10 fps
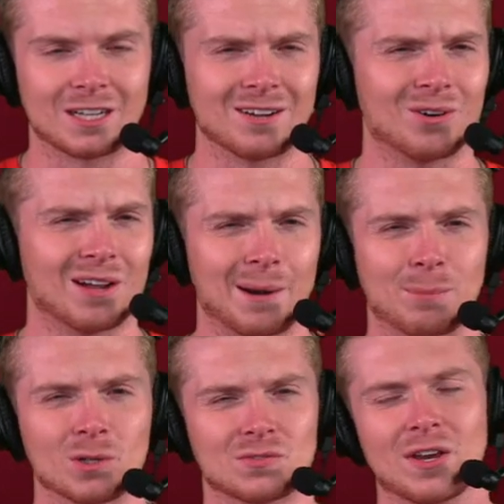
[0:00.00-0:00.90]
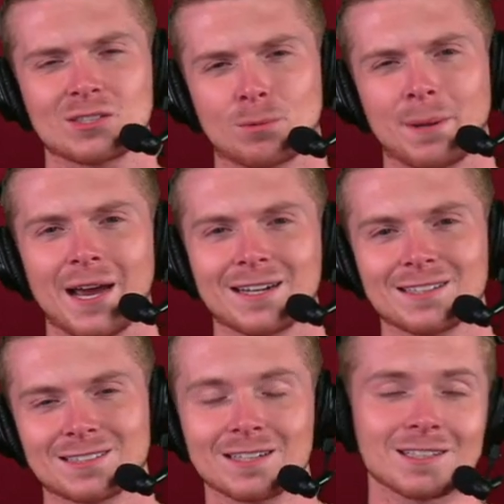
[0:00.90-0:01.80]
I know a lot of Bulls fans are
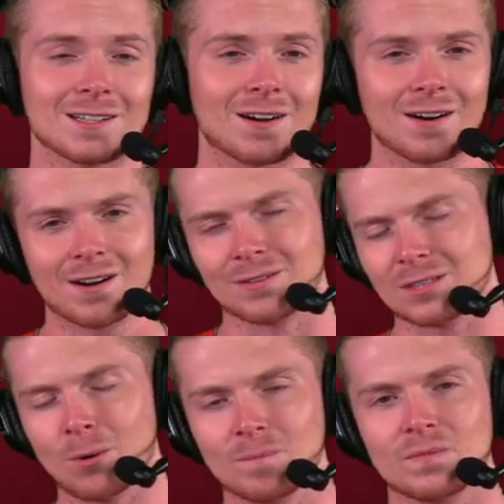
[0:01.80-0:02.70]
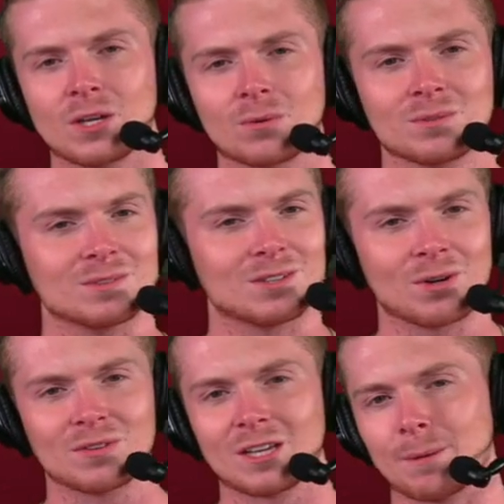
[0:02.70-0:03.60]
panicking, saying like, no, don't
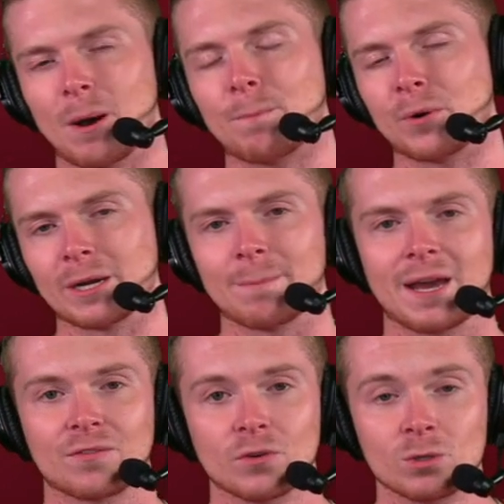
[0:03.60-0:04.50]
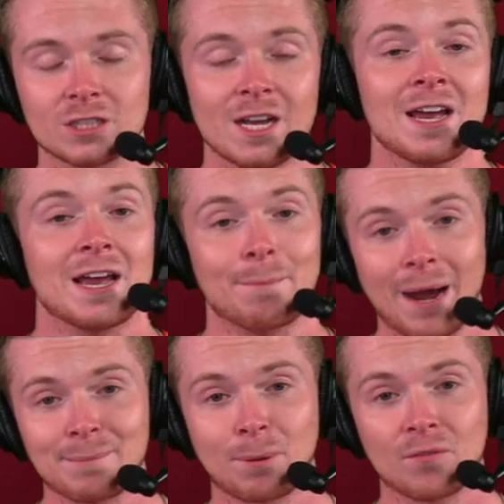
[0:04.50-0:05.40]
even think about bringing back Vuce. And
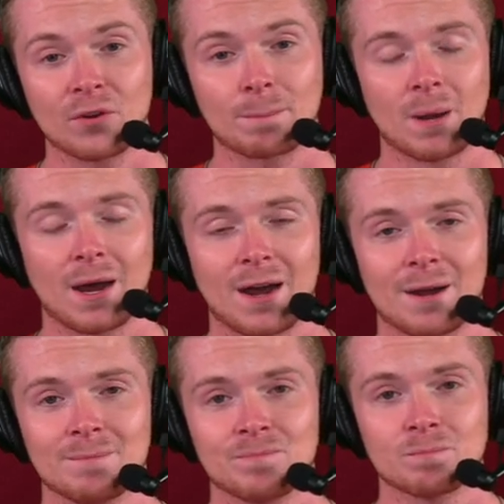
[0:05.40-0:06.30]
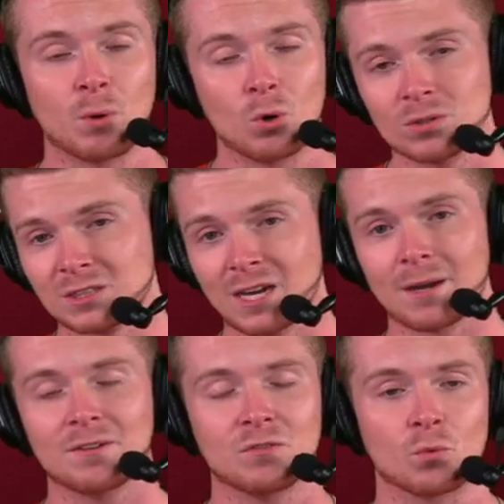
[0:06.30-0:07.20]
my perfect Bulls kind
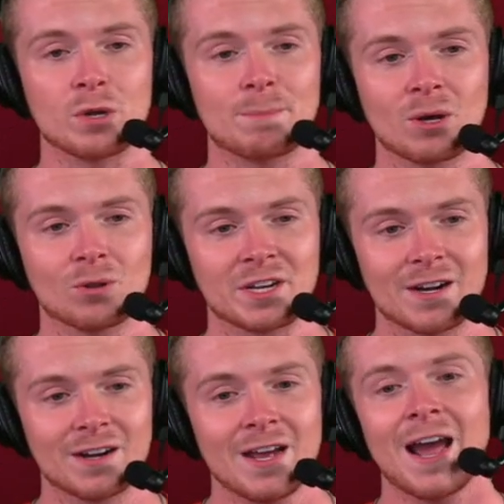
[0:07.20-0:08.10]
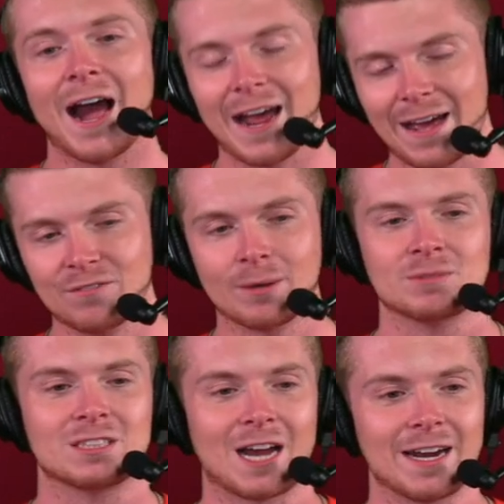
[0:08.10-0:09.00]
of rebuild here, I have them
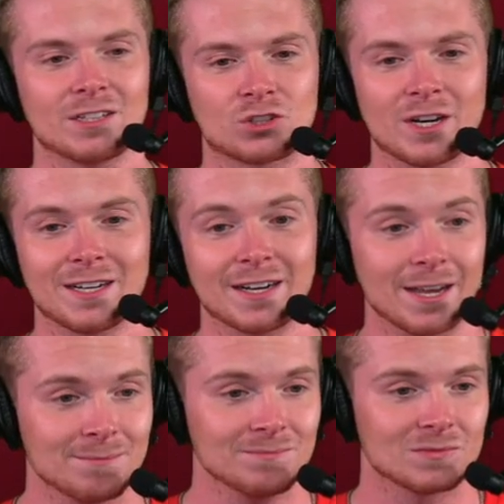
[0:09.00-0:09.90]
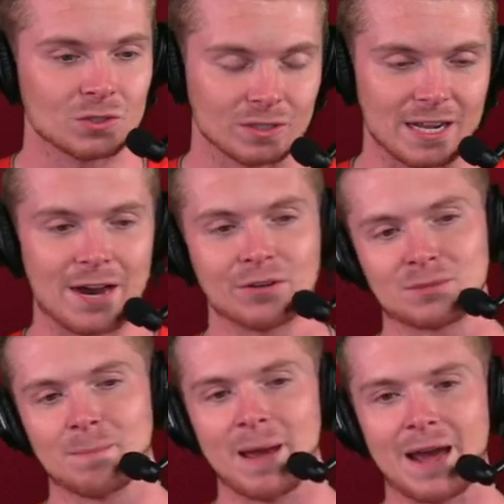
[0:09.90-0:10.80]
signing, trading him to the Dallas
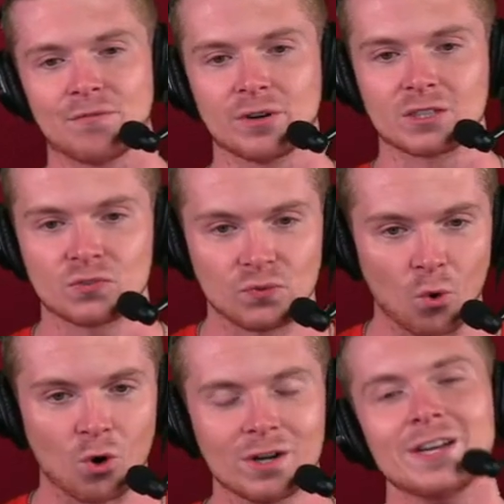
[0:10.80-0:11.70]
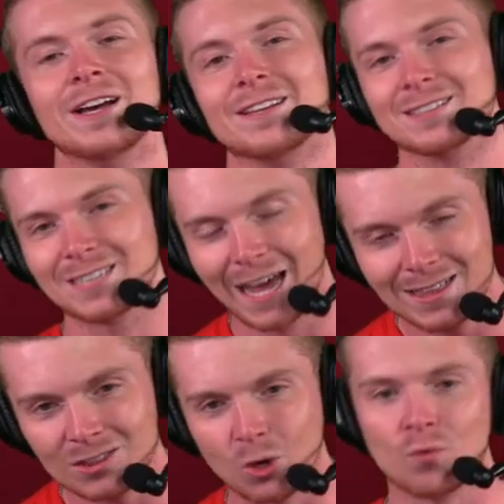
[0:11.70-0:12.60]
Mavericks for the
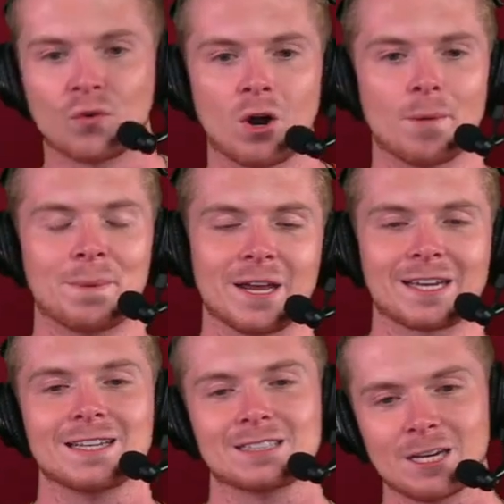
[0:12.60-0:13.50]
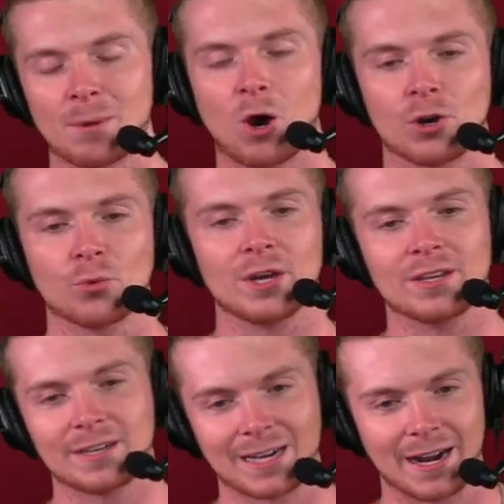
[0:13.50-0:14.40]
10th overall pick and Tim Hardaway
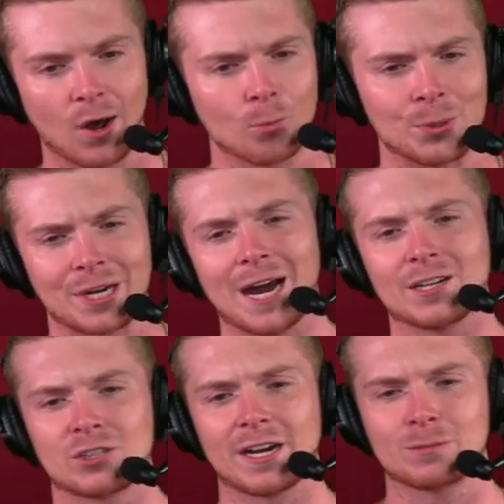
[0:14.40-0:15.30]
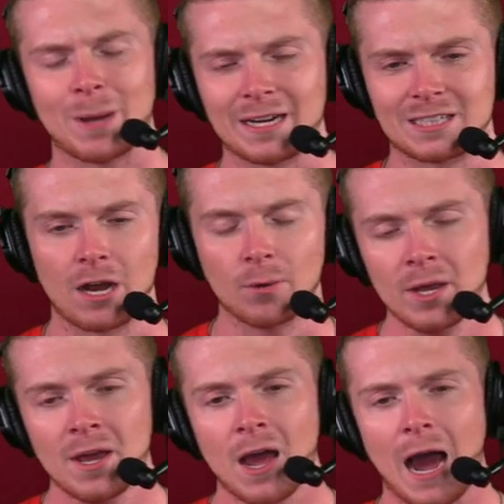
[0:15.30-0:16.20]
to kind of help the contracts match out.
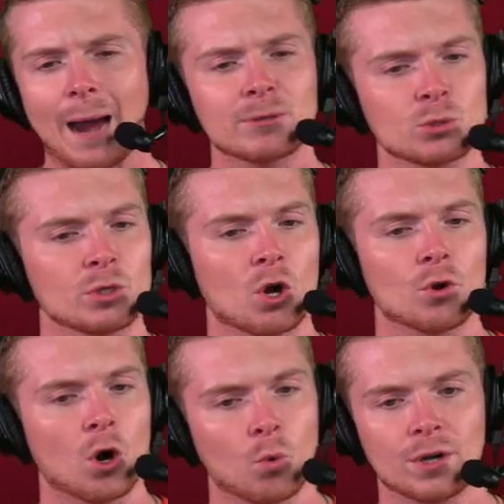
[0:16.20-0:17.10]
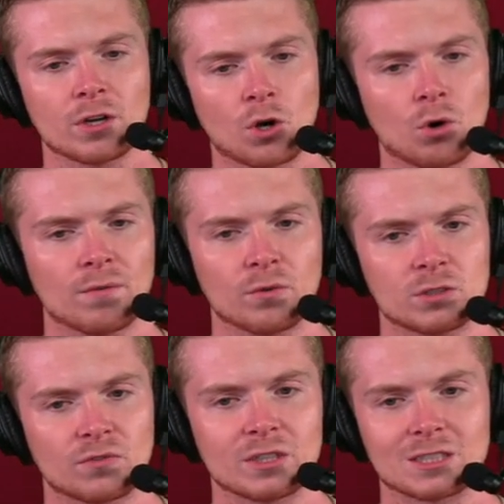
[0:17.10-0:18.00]
Obviously, we don't know what Nikola
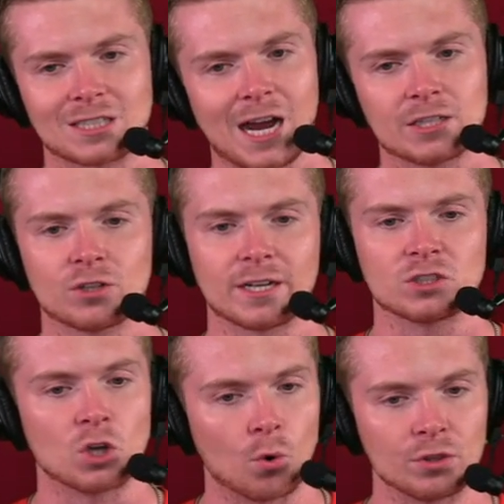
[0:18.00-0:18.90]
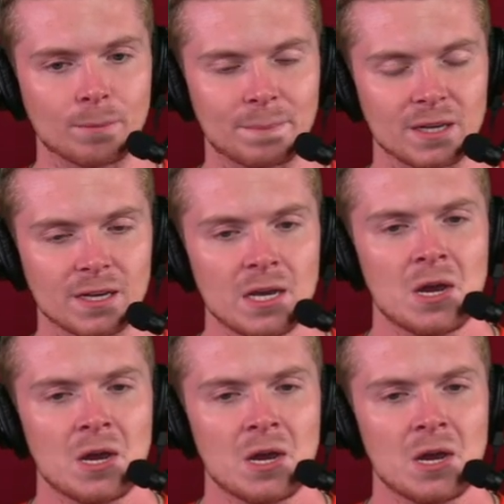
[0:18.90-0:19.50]
Vucevic's contract's going to be,